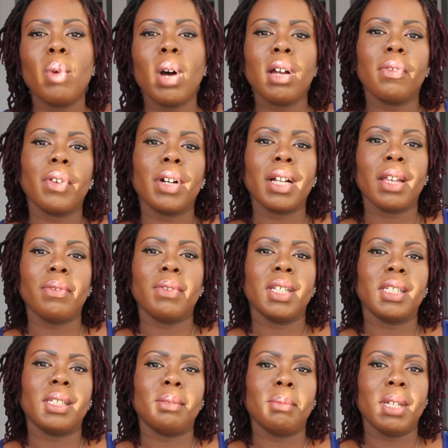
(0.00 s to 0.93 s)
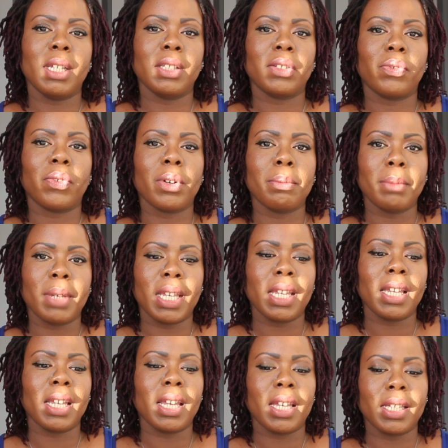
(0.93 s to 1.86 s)
What forgiveness means for
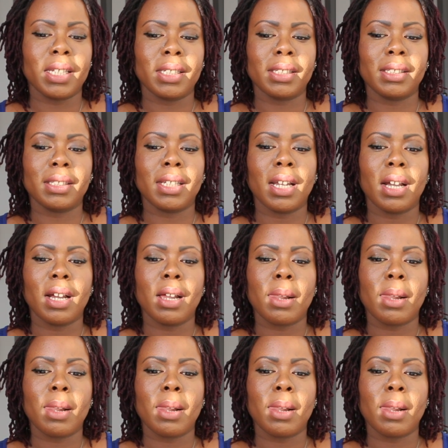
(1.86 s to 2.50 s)
me is